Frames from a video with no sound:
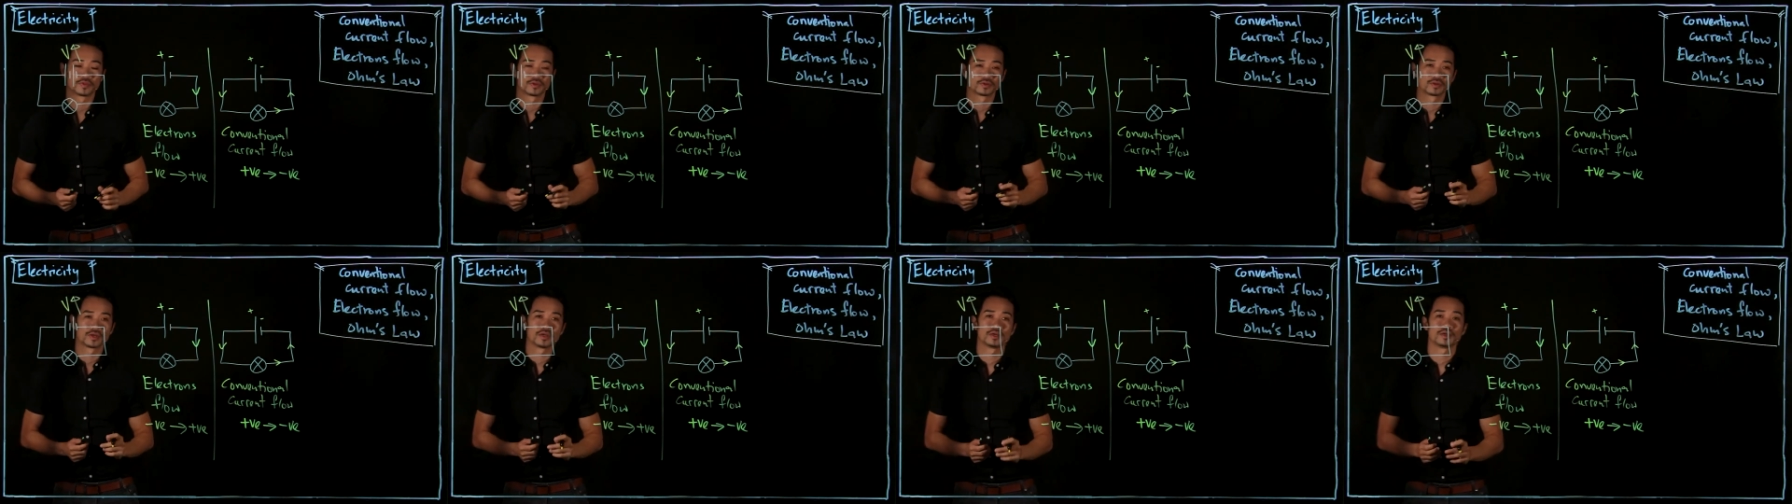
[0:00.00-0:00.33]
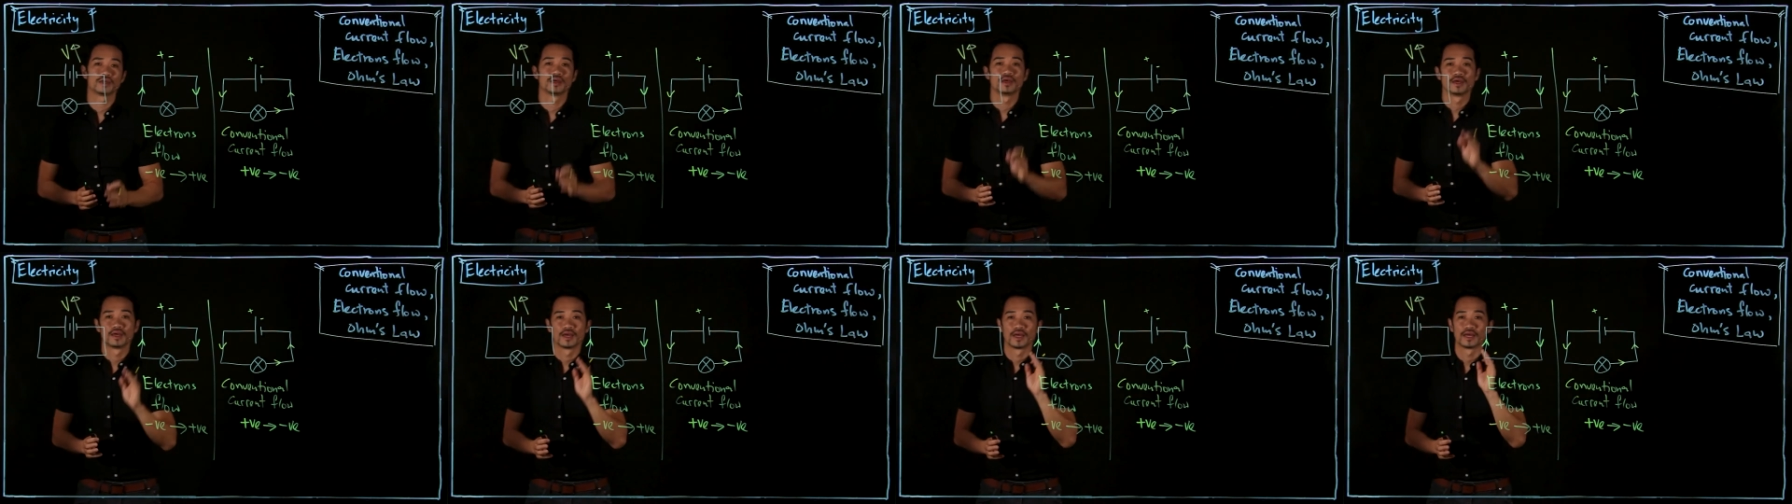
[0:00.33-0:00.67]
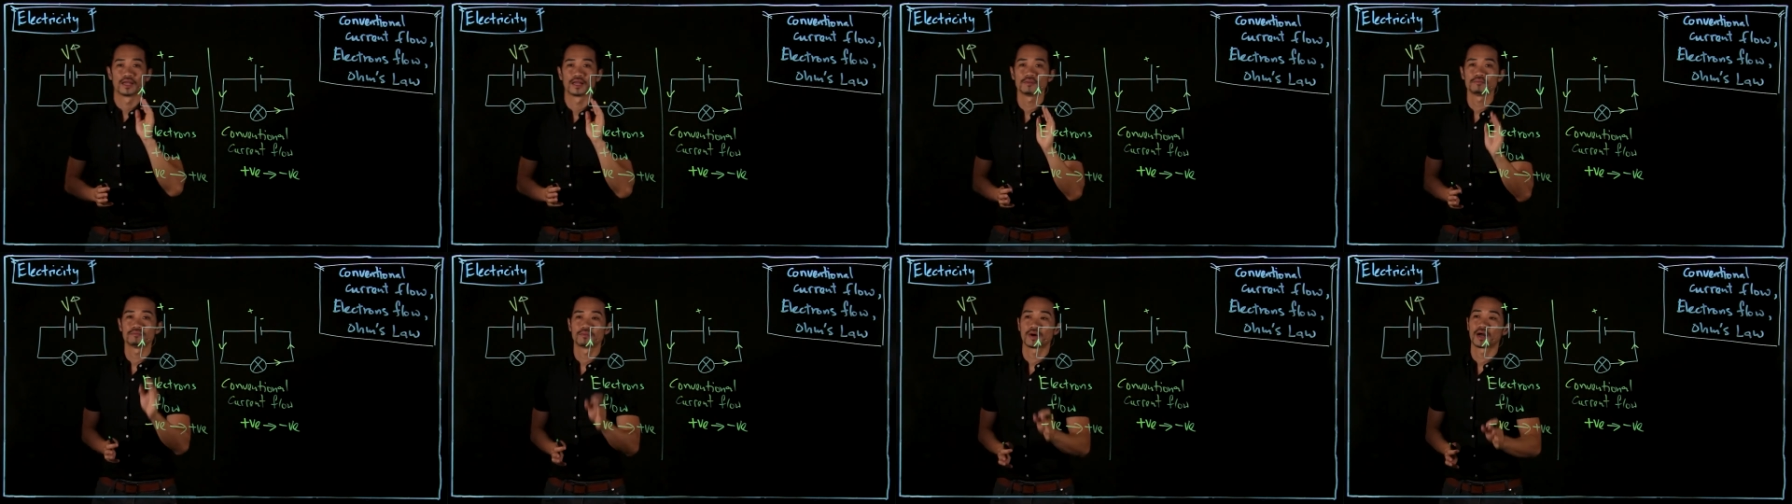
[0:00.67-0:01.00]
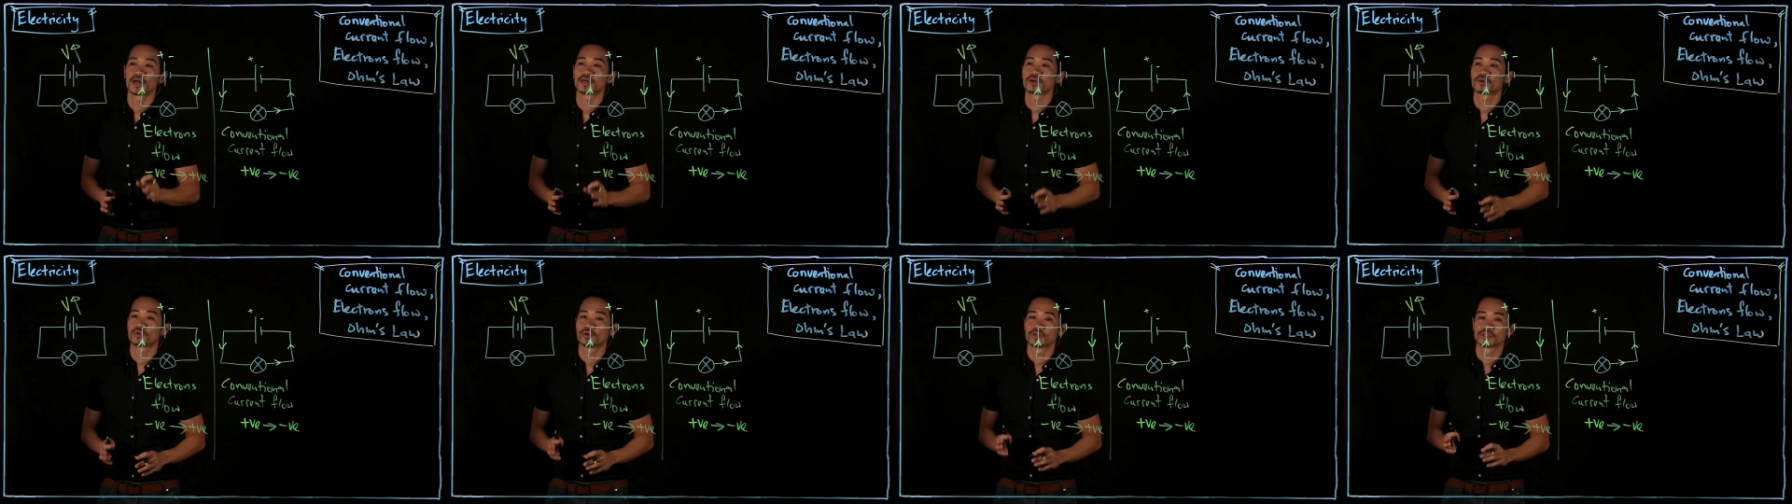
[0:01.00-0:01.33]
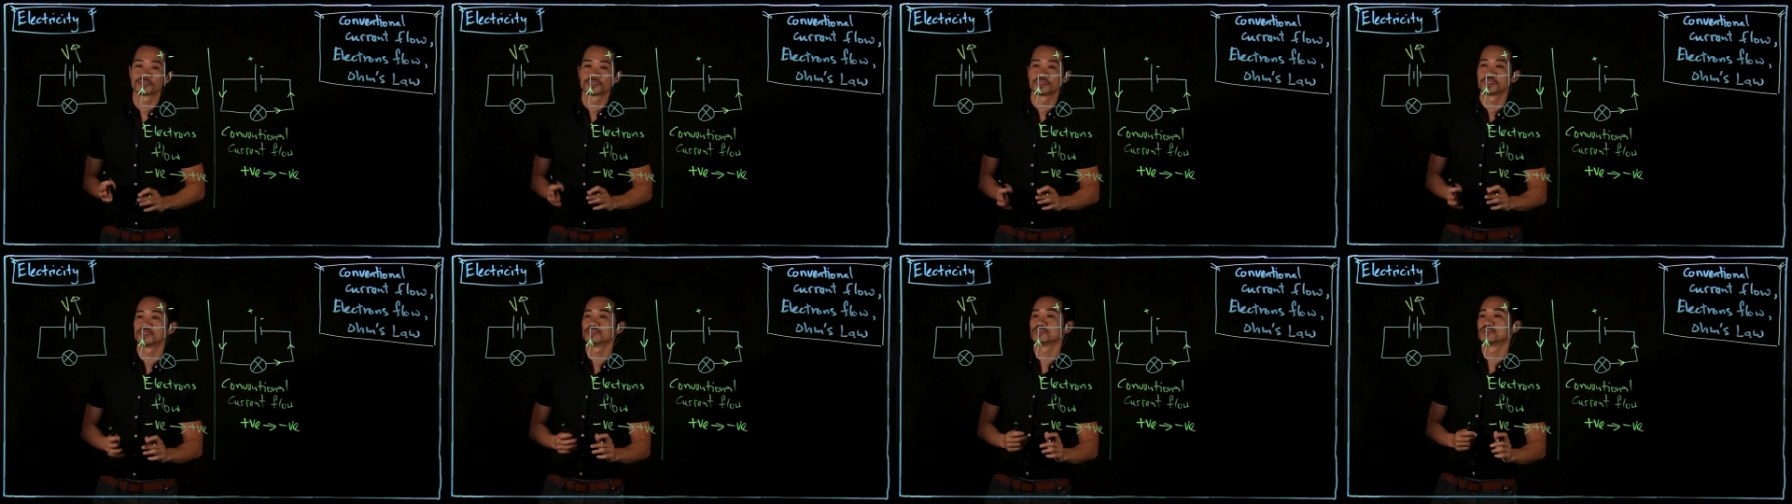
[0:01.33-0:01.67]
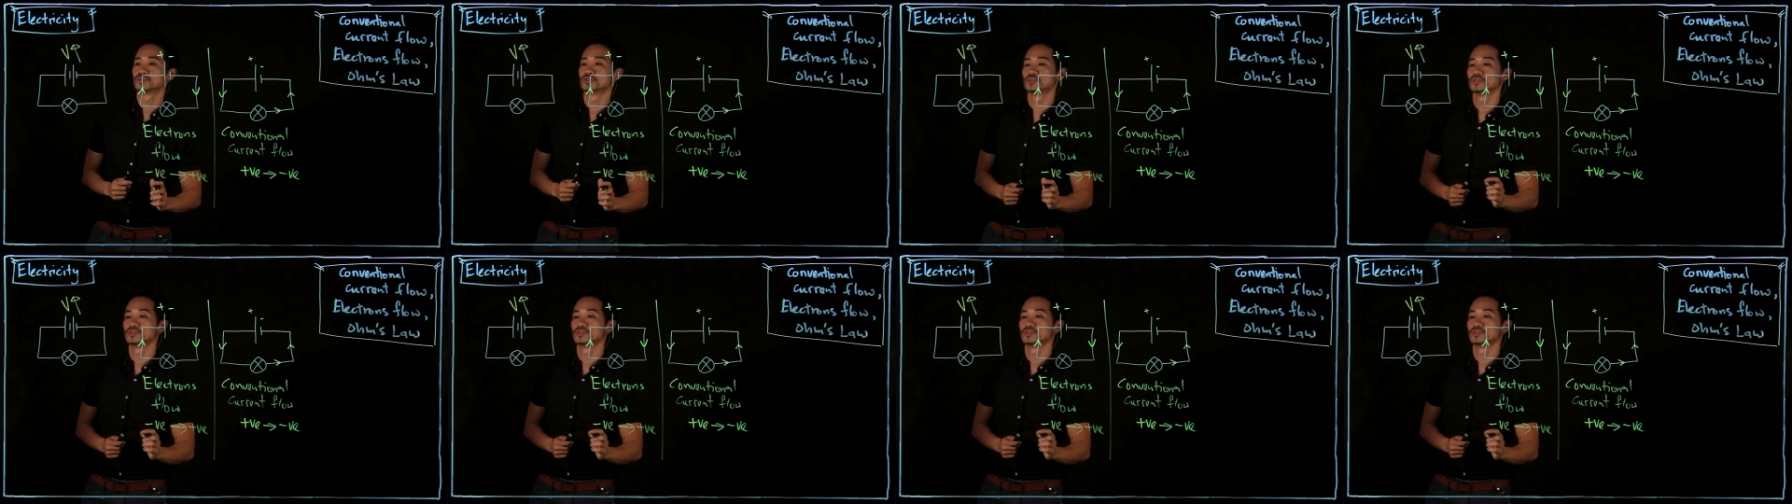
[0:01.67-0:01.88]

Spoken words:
Okay, and then my question to